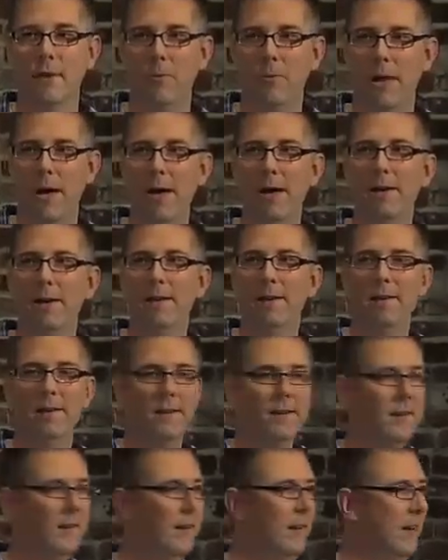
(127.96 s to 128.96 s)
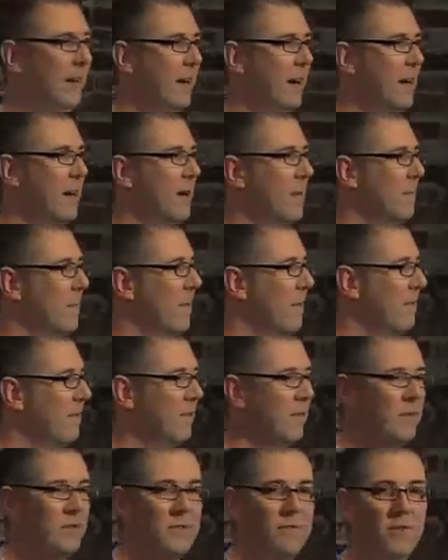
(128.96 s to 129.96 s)
Okay.
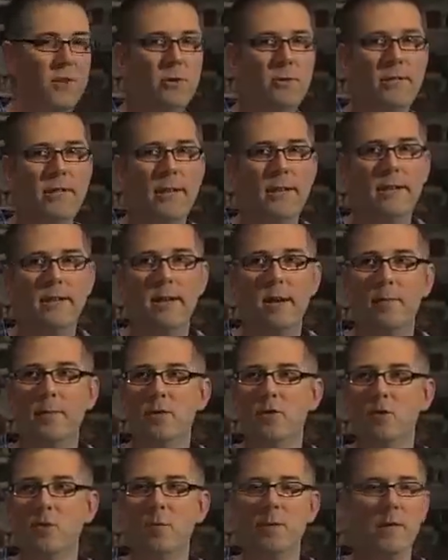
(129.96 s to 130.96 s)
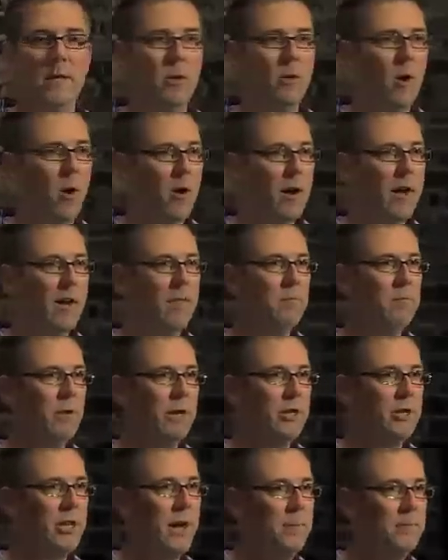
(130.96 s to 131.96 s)
For those of you who didn't, I'm assuming you all have
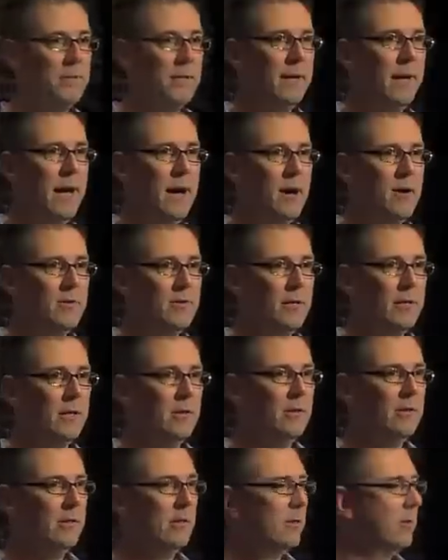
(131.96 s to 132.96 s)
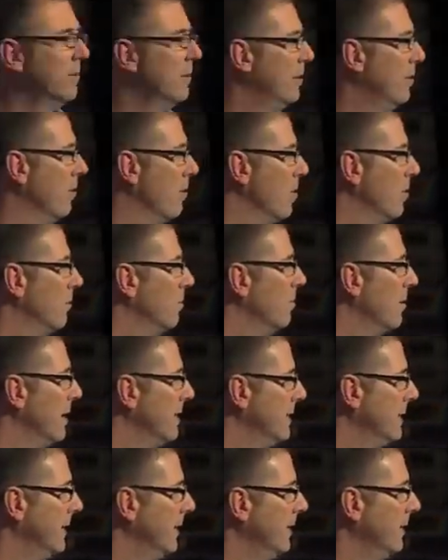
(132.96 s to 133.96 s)
print shops in-house and you still do your own
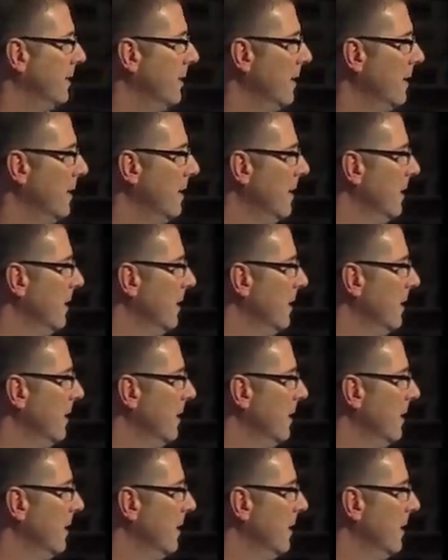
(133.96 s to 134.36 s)
printing.